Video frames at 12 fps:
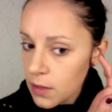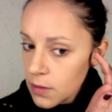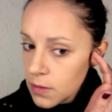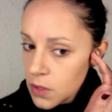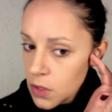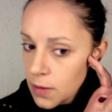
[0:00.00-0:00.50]

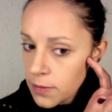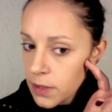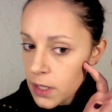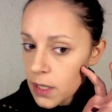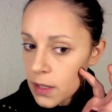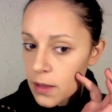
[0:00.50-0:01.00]

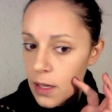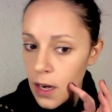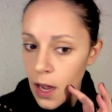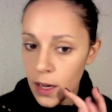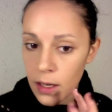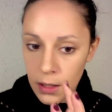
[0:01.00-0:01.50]
softly the
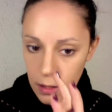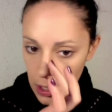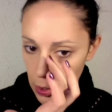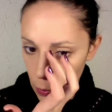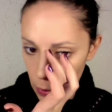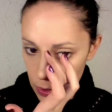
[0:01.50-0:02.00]
line that
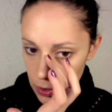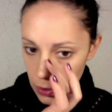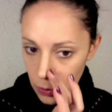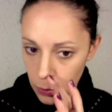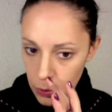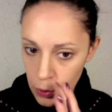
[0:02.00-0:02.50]
you want to
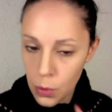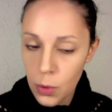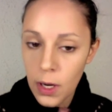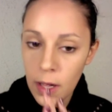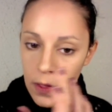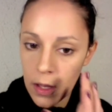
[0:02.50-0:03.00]
contour,
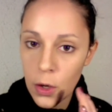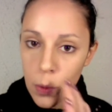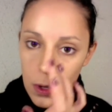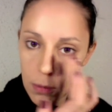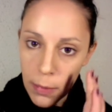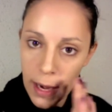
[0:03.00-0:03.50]
and then you
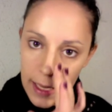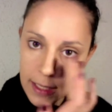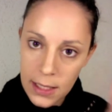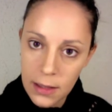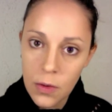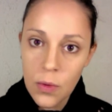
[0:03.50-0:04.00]
will blend
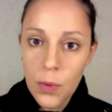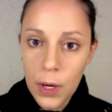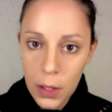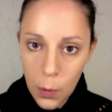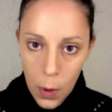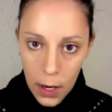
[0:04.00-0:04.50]
it
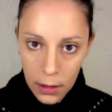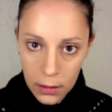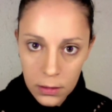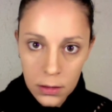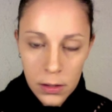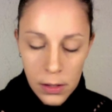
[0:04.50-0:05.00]
really well.
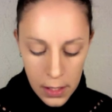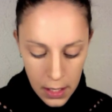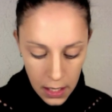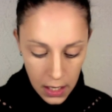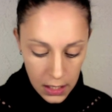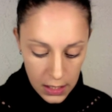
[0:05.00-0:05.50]

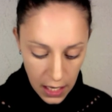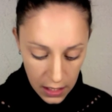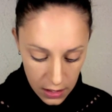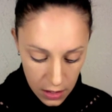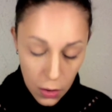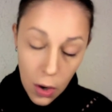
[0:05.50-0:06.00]
It
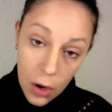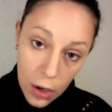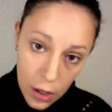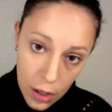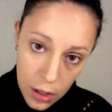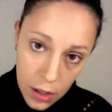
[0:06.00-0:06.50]
takes
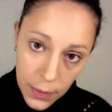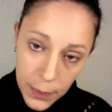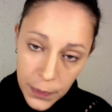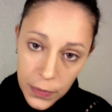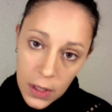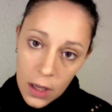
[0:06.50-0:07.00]
longer
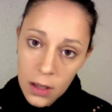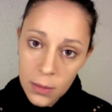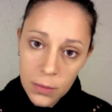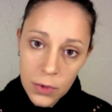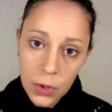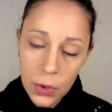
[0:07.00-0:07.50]

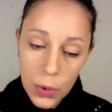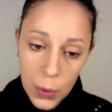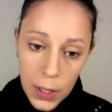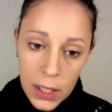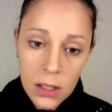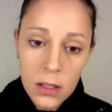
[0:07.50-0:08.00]
to do
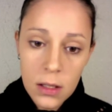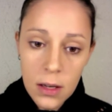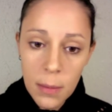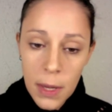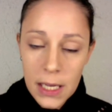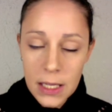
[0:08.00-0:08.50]
it,
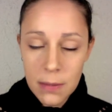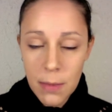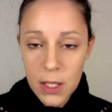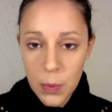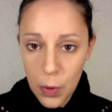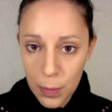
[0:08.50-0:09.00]
but it's
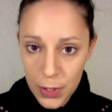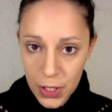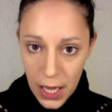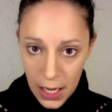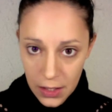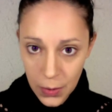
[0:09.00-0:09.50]
much more
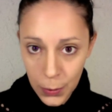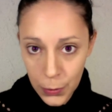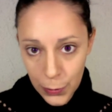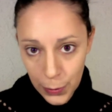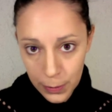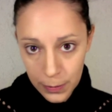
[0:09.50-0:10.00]
precise
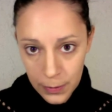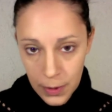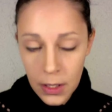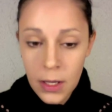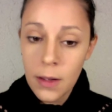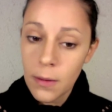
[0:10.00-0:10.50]
also.
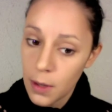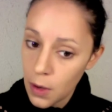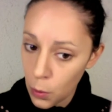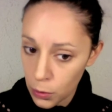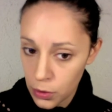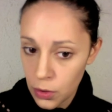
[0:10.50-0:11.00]

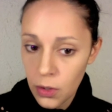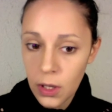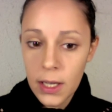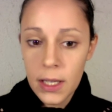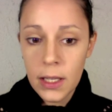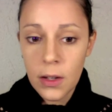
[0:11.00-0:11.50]
Also,
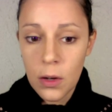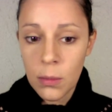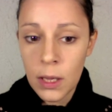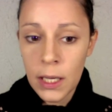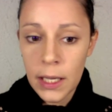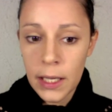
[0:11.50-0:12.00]

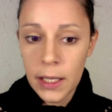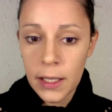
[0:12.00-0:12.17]
normally